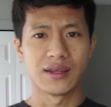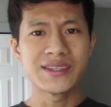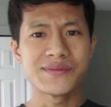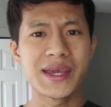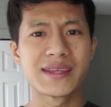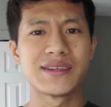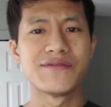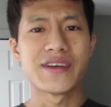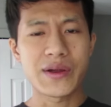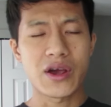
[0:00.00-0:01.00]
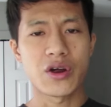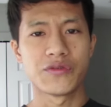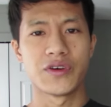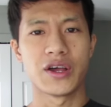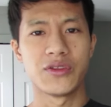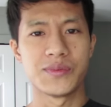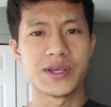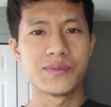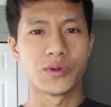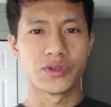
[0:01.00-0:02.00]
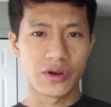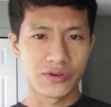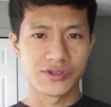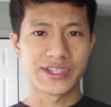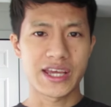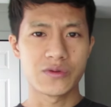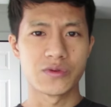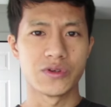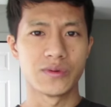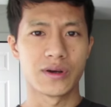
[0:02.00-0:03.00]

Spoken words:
This makes it very hard for other people to understand who you